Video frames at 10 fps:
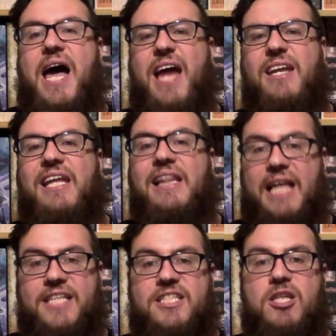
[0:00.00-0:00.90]
and it
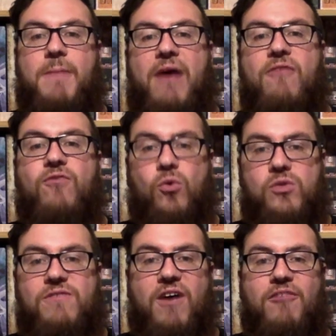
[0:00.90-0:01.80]
lasts about
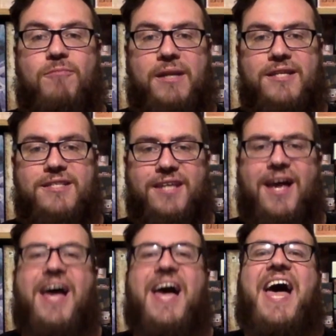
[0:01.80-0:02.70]
45 minutes.
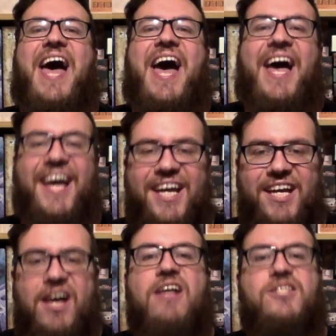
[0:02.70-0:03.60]
Ha!
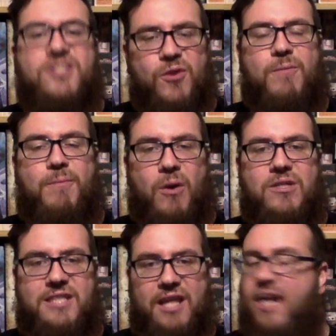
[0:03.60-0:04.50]
So the
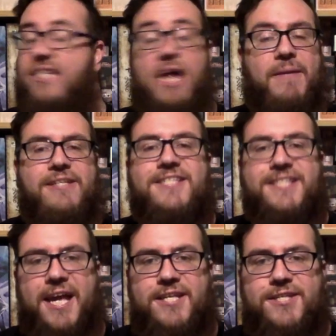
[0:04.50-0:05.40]
box lies. I mean,
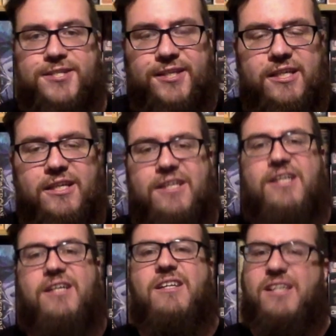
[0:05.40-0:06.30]
says.
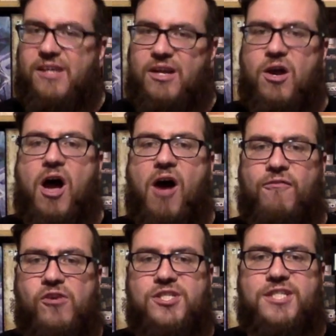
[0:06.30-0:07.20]
Our
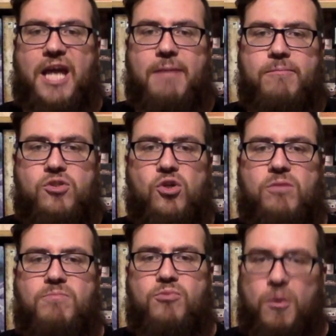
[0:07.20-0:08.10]
first game
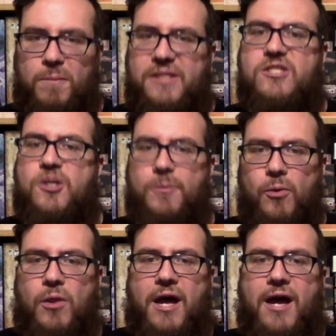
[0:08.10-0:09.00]
took probably
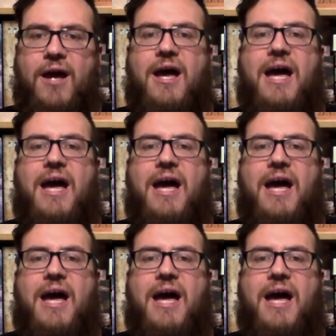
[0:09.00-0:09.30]
double that.